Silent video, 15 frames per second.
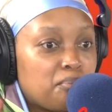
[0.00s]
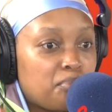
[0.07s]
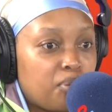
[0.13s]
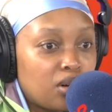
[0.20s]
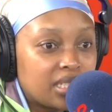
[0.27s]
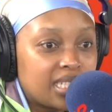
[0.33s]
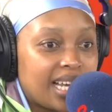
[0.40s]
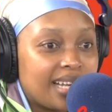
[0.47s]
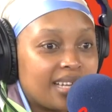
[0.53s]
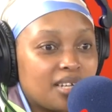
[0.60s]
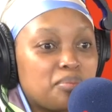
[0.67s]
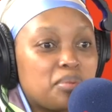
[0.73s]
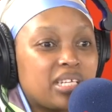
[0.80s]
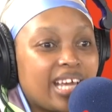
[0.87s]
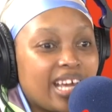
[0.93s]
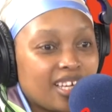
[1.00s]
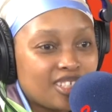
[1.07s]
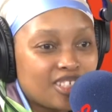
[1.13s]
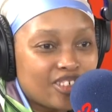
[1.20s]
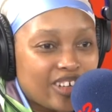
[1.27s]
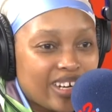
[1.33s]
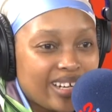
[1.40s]
put a little bit
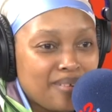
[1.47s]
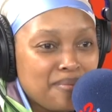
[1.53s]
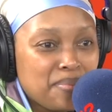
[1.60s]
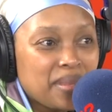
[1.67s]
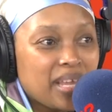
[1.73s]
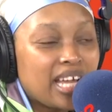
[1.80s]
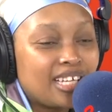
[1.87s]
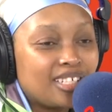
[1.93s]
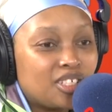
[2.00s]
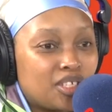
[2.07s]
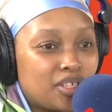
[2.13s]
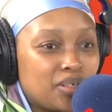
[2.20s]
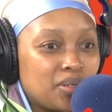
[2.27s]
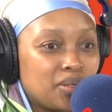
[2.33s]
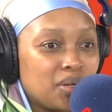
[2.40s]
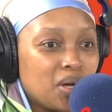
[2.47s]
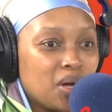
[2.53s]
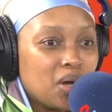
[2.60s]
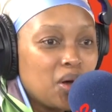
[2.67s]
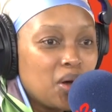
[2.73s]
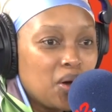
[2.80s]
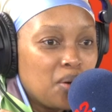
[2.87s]
extra into
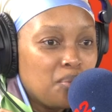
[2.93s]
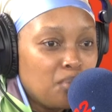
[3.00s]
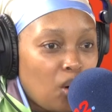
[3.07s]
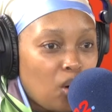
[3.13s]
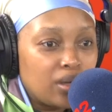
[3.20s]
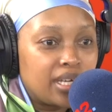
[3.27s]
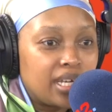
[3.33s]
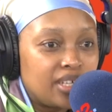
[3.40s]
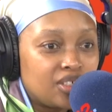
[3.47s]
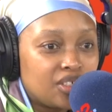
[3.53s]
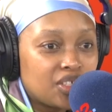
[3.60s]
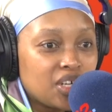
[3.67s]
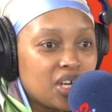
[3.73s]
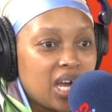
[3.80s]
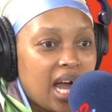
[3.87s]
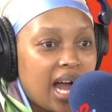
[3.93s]
her mortgage.